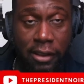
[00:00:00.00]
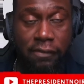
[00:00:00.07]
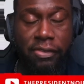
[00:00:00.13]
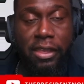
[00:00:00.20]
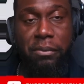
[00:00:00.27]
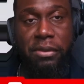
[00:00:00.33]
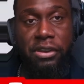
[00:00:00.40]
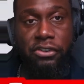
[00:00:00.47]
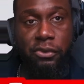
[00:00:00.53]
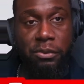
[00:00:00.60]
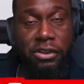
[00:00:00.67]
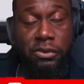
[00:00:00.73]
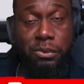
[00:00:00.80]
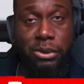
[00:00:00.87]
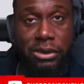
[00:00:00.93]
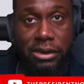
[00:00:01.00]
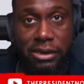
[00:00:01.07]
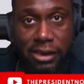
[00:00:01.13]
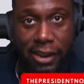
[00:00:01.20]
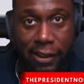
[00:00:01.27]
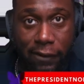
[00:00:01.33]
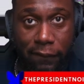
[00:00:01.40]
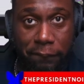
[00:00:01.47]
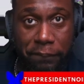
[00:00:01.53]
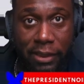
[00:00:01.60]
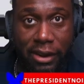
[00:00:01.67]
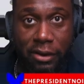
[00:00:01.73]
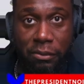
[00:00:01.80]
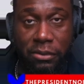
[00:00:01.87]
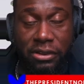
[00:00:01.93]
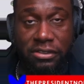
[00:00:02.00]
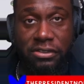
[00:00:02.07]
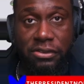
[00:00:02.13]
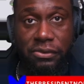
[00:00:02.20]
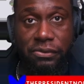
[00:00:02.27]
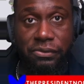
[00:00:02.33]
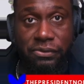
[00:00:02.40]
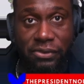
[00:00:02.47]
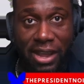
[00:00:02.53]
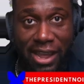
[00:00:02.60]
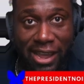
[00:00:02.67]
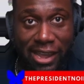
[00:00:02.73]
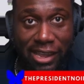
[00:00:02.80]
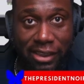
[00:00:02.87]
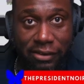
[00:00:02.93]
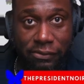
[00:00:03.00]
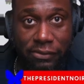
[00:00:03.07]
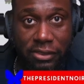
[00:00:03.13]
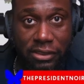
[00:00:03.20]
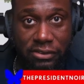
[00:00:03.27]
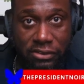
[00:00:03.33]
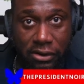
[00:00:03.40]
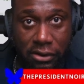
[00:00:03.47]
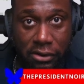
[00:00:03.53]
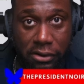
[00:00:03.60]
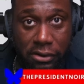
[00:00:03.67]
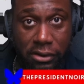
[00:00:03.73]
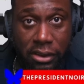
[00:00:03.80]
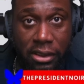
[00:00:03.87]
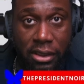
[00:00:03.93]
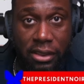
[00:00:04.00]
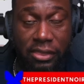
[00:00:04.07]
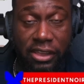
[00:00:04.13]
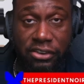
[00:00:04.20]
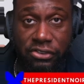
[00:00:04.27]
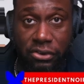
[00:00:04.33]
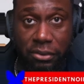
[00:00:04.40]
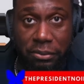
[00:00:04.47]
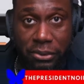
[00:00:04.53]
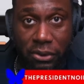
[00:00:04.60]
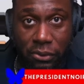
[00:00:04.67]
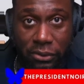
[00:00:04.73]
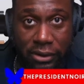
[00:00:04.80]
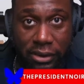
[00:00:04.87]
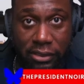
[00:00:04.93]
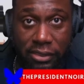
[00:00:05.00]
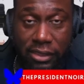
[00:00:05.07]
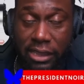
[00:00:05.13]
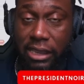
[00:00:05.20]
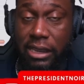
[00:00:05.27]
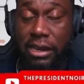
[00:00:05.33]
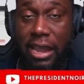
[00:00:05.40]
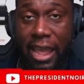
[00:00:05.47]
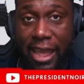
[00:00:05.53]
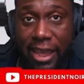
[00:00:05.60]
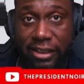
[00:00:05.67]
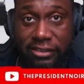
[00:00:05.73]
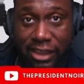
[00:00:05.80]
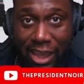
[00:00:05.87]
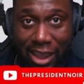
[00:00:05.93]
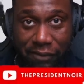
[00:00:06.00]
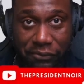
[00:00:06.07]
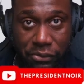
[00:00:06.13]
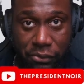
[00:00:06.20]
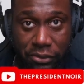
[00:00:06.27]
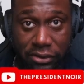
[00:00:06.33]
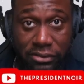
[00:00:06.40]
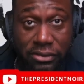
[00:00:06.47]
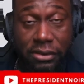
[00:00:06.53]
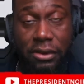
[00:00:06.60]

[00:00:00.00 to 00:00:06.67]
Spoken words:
That means you must put it down and it must survive the turn that your opponent then has afterwards.